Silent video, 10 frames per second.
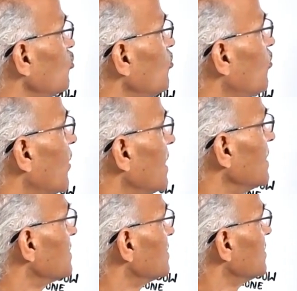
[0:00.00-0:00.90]
2
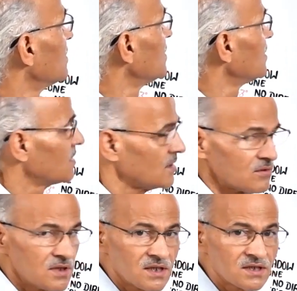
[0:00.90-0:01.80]
points. Now
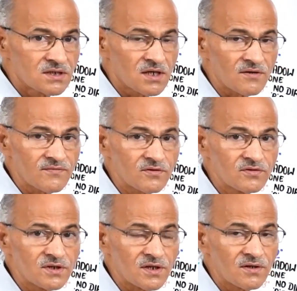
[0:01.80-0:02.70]
there is
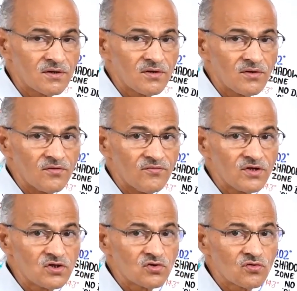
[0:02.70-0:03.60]
confusion
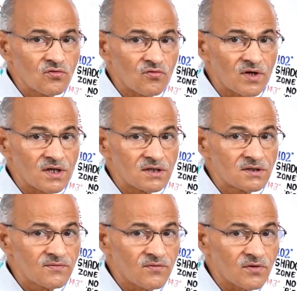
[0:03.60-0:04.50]
which one is
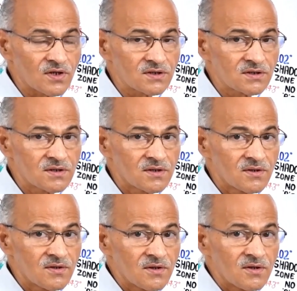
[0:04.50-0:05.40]
focus.
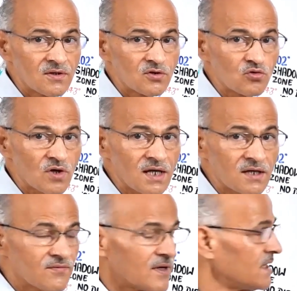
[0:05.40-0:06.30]
To
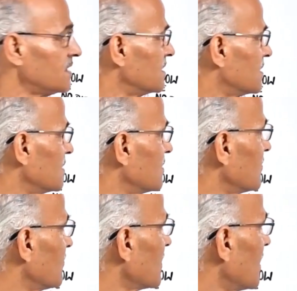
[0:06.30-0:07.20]
clarify it,
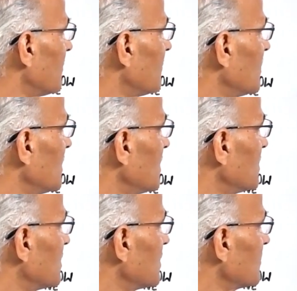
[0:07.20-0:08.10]
from
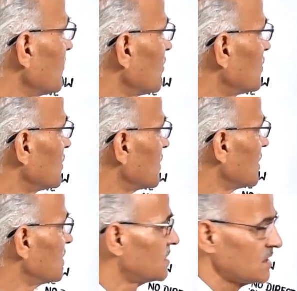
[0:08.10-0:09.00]

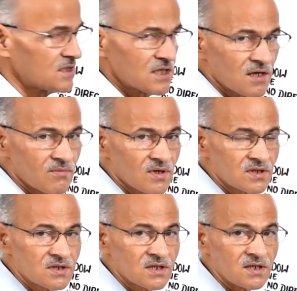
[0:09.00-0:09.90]
seismological station
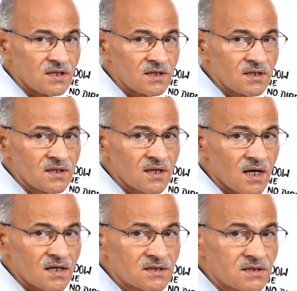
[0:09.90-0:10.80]
number 3
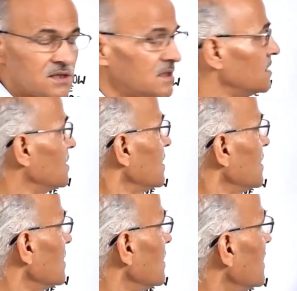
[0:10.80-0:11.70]
or C, the